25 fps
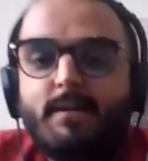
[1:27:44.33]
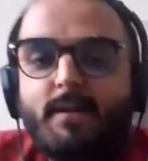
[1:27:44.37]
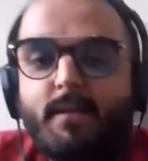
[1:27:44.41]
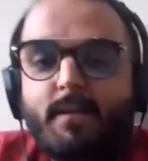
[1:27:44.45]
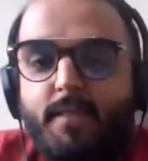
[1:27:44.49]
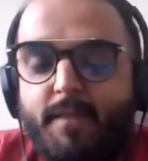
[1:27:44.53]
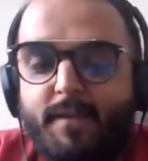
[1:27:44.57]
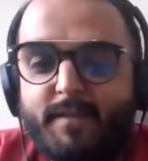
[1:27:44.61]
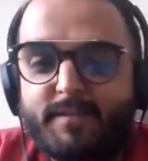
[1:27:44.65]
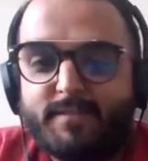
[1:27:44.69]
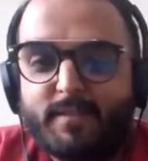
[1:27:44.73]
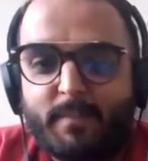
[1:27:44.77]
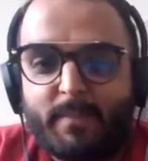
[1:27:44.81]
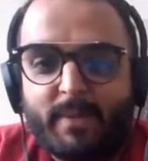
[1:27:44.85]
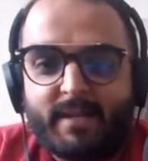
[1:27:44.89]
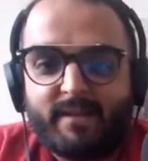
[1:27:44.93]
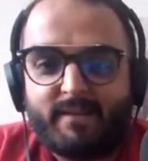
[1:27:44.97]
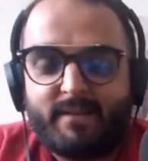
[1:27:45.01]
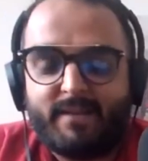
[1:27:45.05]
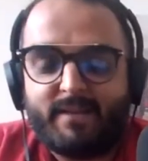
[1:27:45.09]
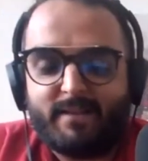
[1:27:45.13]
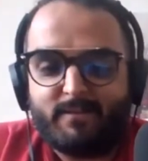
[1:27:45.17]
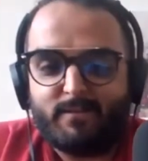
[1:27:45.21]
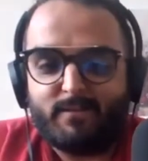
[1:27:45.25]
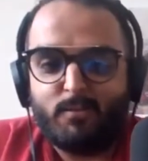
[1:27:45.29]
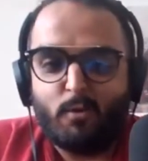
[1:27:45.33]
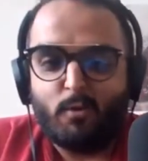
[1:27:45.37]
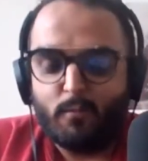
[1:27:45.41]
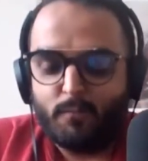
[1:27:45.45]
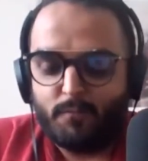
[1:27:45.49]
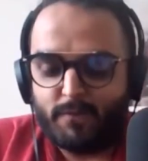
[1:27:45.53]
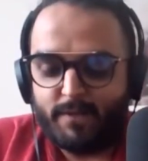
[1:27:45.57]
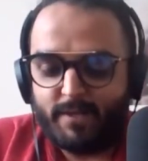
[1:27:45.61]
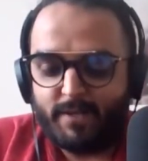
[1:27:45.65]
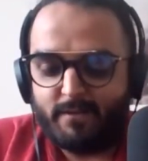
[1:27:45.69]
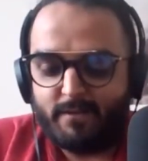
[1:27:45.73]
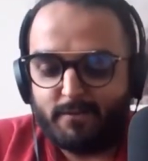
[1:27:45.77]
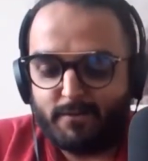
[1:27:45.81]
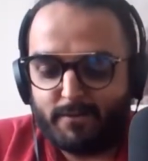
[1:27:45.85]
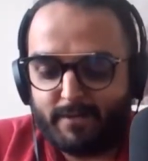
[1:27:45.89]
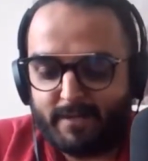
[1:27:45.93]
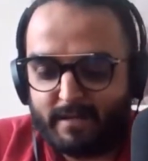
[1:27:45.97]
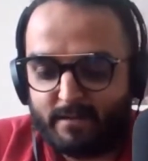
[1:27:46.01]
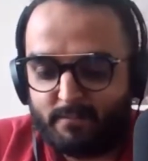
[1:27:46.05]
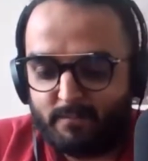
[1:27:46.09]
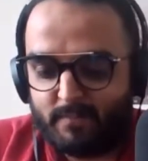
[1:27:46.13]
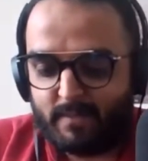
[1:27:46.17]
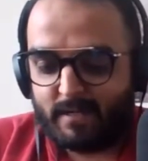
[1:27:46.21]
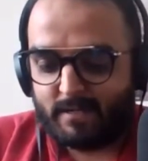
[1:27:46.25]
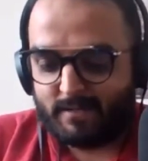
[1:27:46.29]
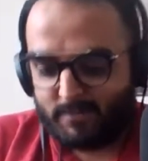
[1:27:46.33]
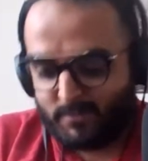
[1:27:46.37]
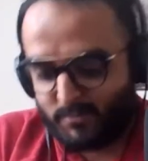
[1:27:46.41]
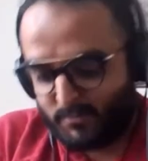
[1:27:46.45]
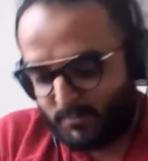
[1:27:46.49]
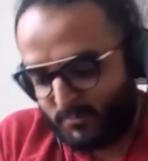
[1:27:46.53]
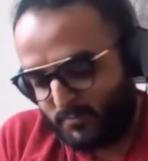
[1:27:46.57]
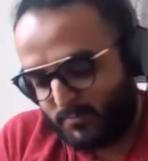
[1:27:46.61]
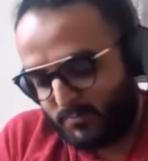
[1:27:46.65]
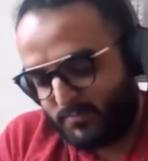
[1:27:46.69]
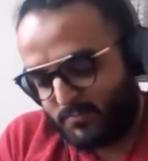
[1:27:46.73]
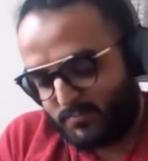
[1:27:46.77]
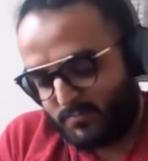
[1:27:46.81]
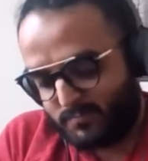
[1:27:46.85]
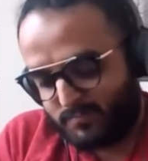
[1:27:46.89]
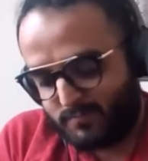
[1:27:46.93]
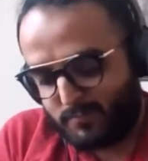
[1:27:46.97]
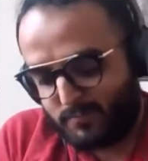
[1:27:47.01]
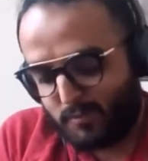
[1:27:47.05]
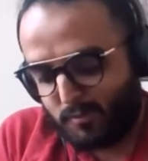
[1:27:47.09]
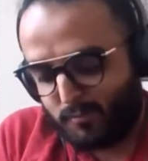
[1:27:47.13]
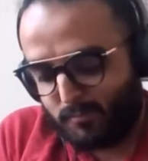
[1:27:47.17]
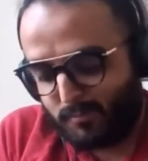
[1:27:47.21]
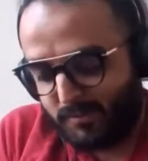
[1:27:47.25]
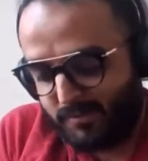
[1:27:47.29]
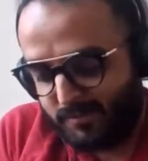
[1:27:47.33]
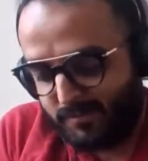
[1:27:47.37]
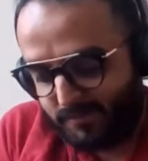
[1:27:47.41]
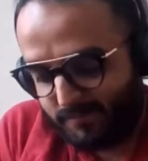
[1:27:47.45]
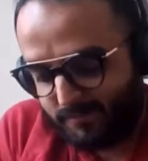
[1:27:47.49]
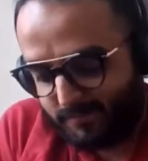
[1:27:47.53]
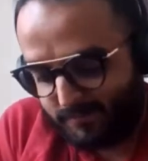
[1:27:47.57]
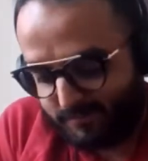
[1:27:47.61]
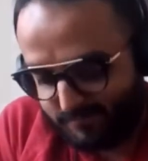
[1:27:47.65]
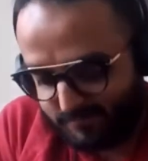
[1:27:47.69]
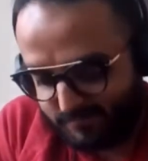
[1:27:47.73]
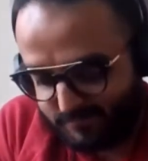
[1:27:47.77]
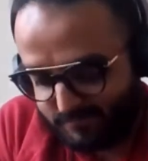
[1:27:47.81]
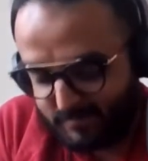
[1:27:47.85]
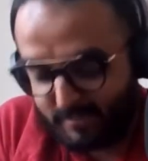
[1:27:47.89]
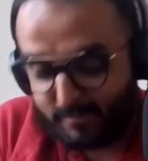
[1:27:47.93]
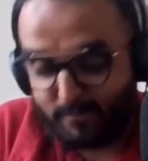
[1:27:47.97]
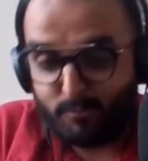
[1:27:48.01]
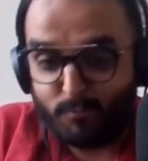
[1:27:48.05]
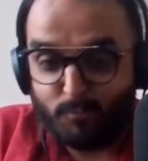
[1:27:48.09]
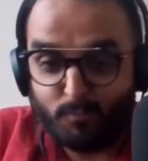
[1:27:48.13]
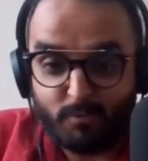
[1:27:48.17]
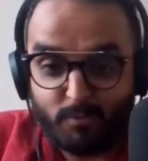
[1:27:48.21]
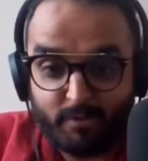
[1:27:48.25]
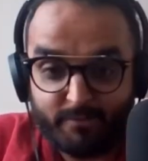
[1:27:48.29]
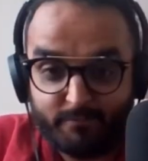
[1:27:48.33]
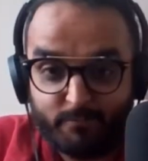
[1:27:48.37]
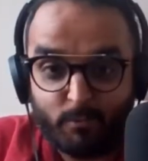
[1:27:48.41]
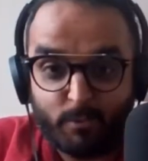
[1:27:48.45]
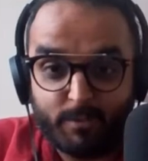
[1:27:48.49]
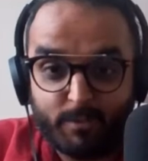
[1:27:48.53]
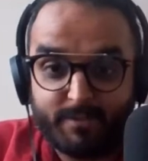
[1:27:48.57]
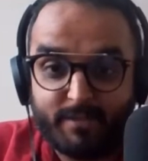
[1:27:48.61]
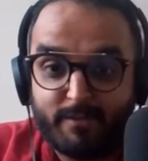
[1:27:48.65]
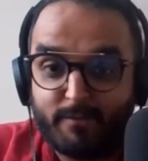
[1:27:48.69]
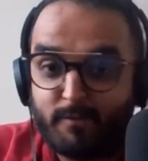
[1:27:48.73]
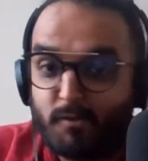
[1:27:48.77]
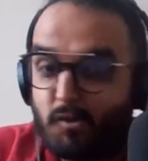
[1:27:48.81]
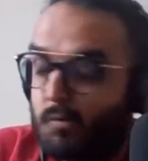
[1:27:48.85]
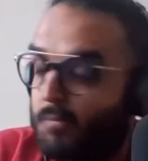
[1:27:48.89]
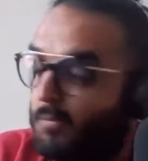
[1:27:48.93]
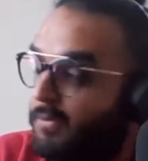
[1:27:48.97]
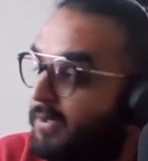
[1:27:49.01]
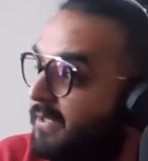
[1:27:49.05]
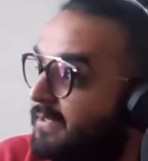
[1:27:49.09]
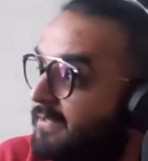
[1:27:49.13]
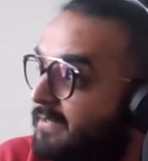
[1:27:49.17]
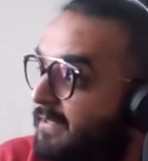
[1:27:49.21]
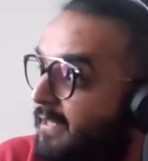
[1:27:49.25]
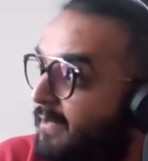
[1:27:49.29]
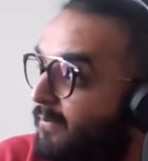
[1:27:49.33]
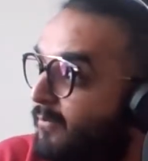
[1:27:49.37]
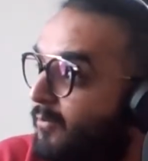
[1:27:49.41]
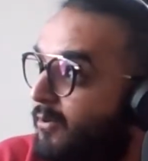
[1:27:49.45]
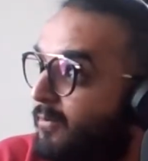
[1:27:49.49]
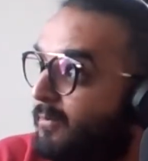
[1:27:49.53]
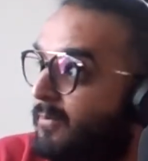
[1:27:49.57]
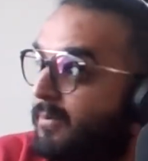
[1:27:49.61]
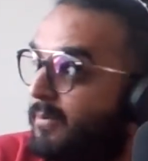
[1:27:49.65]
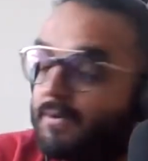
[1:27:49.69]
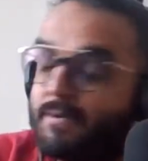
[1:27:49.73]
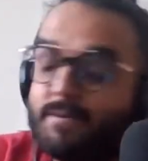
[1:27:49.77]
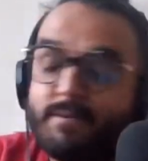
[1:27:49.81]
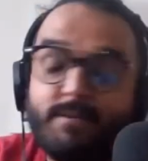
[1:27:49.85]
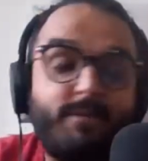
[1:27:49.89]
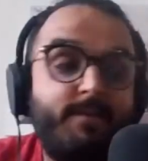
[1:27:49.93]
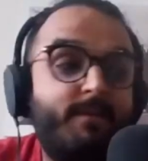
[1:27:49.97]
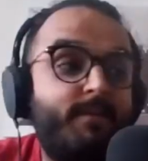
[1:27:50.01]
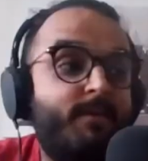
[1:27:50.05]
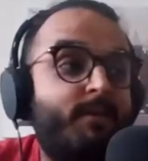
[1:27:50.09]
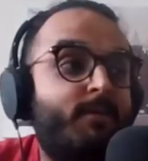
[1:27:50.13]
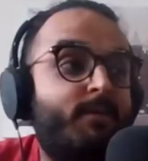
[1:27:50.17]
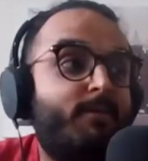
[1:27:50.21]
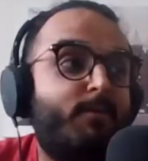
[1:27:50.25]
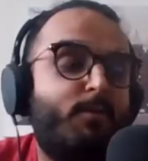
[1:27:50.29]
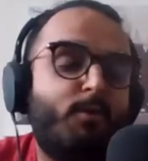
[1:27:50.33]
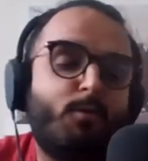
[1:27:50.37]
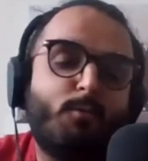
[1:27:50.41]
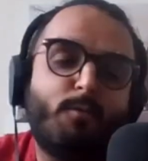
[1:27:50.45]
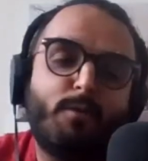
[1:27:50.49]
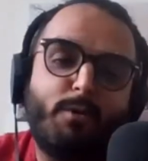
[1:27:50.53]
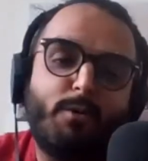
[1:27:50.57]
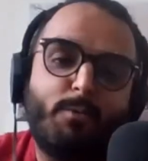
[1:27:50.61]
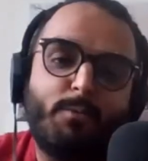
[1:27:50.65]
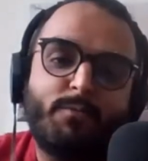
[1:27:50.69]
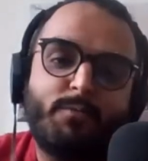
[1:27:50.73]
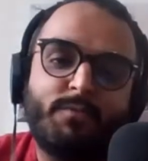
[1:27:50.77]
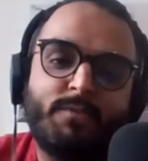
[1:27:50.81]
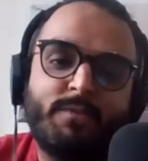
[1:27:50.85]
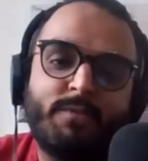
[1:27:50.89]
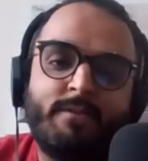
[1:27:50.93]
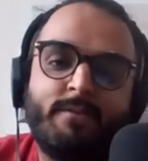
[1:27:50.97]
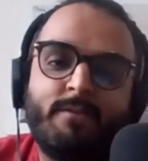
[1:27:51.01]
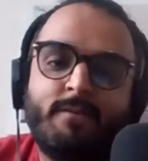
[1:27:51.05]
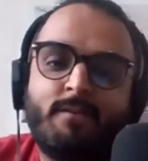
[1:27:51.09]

Things are back. Get, hopefully, going to get back to normal. I don't know what what that normal is anymore, but no one knows.